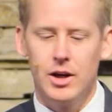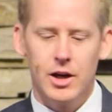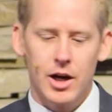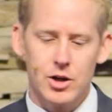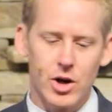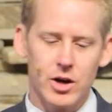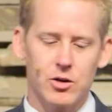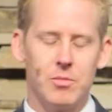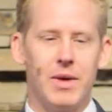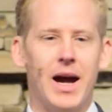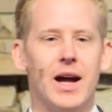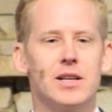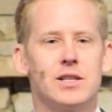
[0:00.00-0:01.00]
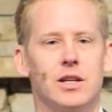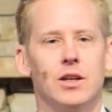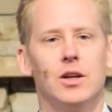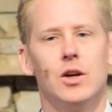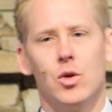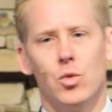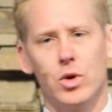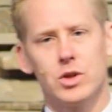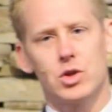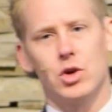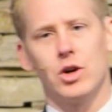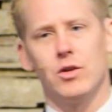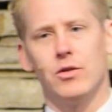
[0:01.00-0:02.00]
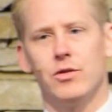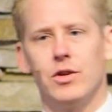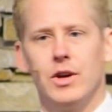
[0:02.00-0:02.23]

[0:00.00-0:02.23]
and try to imagine what sort of